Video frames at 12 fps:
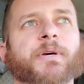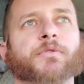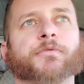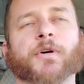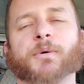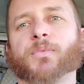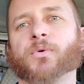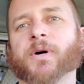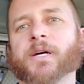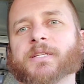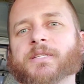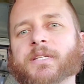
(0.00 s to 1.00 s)
with our
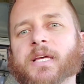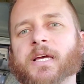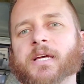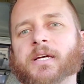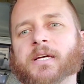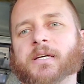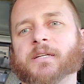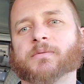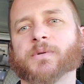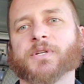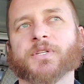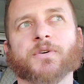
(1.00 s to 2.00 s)
boys,
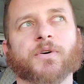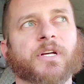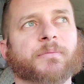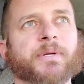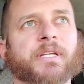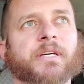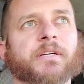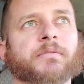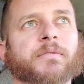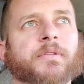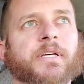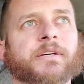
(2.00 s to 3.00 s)
and we're just going up in
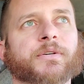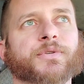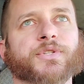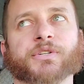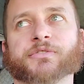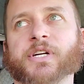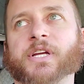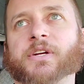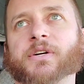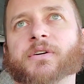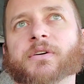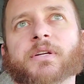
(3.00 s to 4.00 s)
the hills over
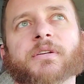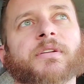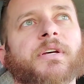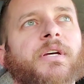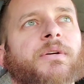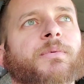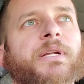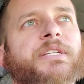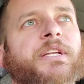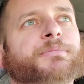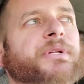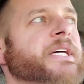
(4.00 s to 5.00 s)
here and
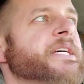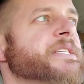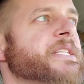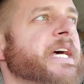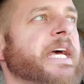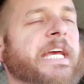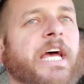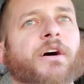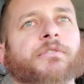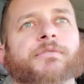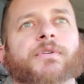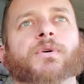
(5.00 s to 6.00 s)
rented a place to hang
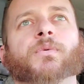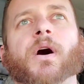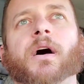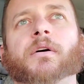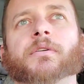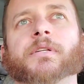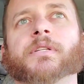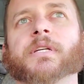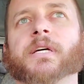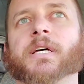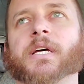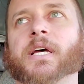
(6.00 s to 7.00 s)
out for a while and
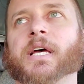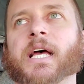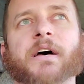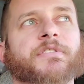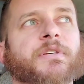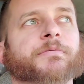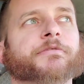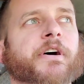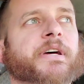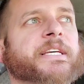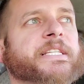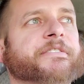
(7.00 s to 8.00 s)
have some
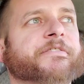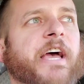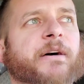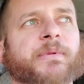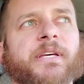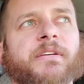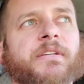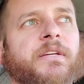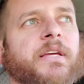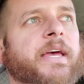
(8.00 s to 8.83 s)
fun as a family.